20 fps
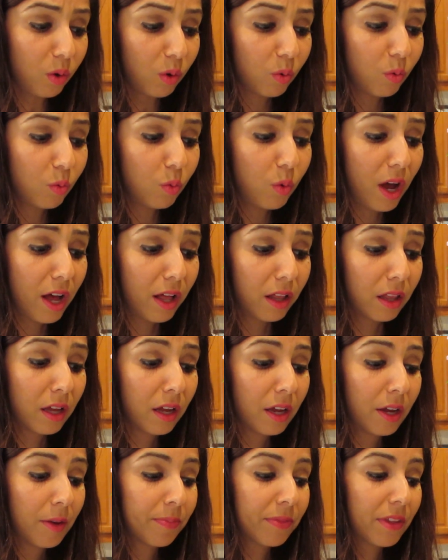well.
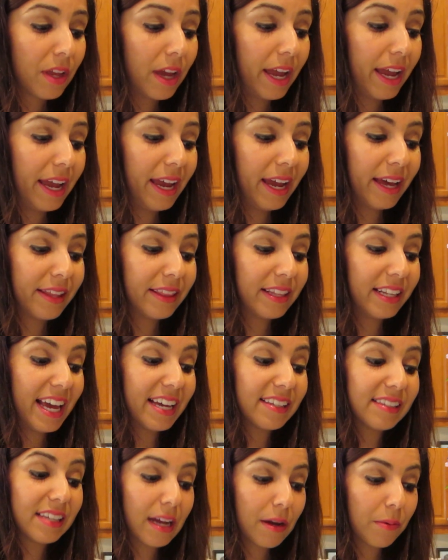And the
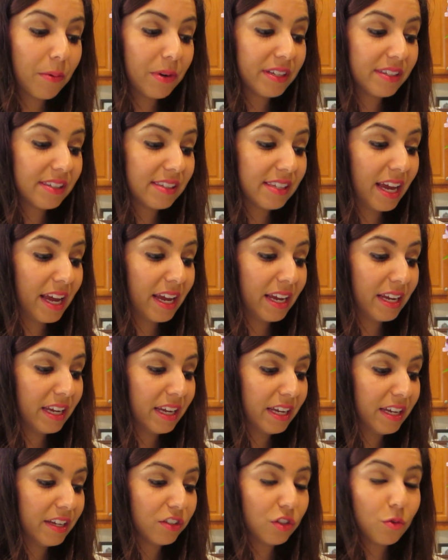last thing I want to
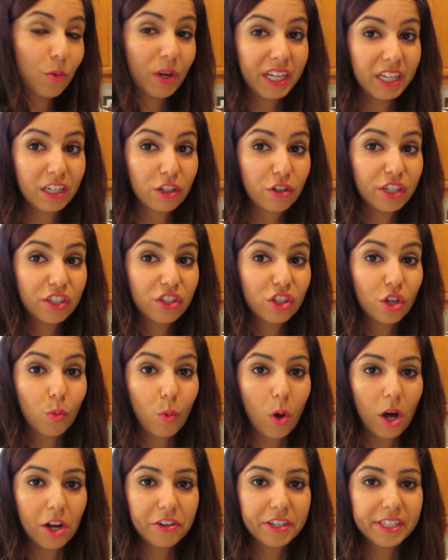say is you want to increase your
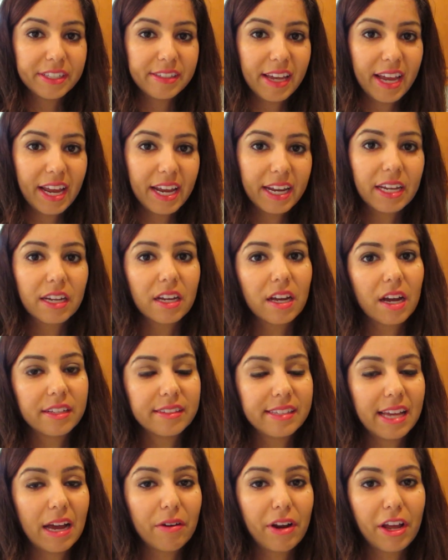water intake and
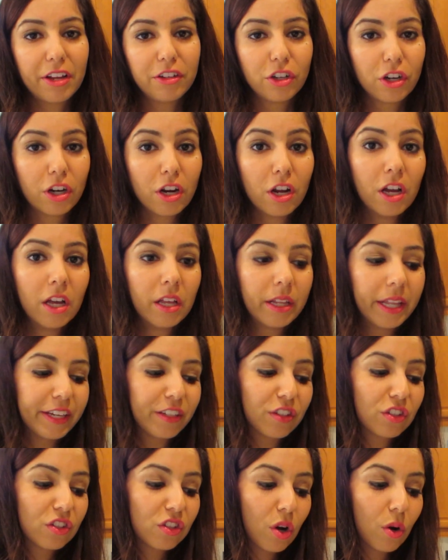cut down on your
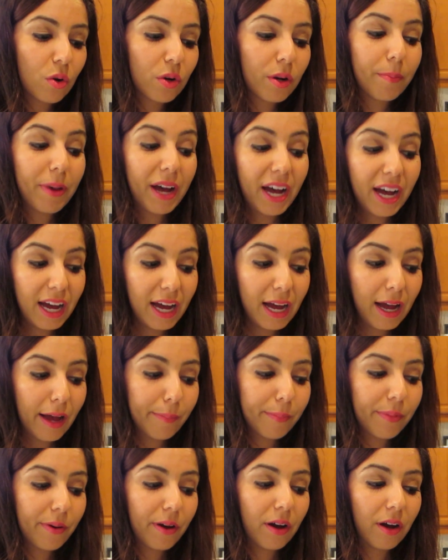like soda
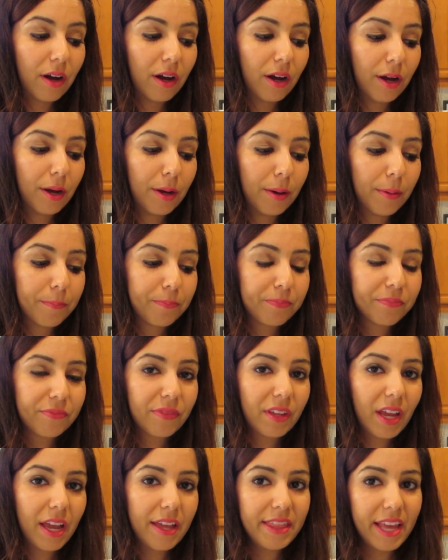pop
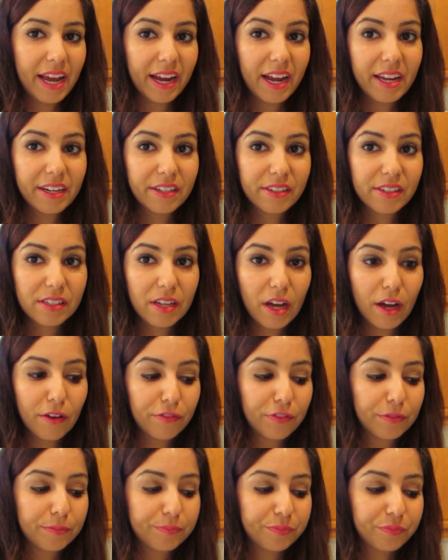and that kind of
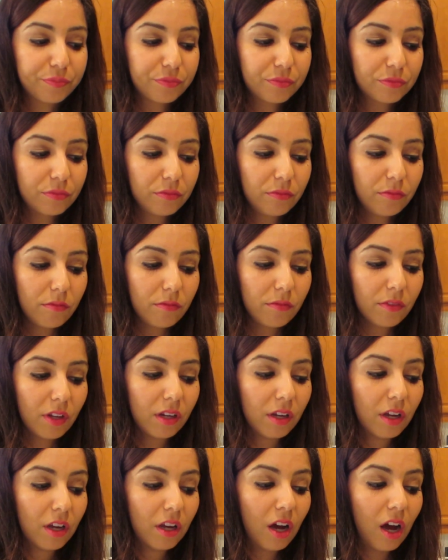stuff.
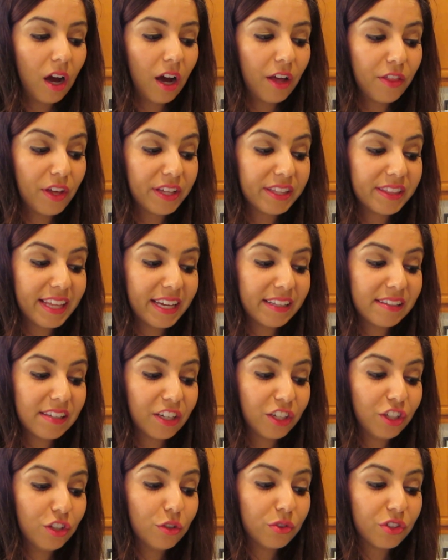That's
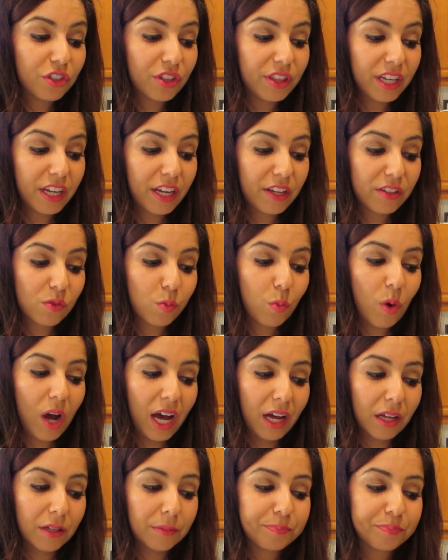a huge thing as
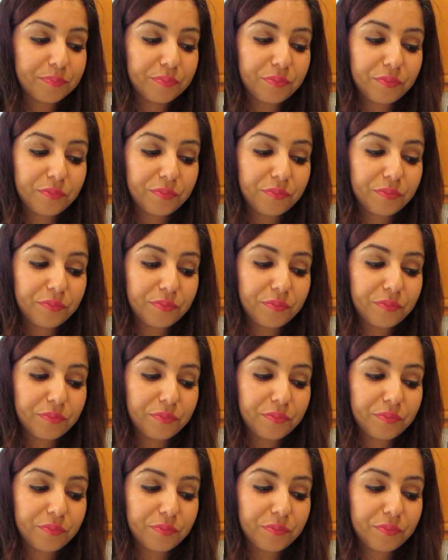well.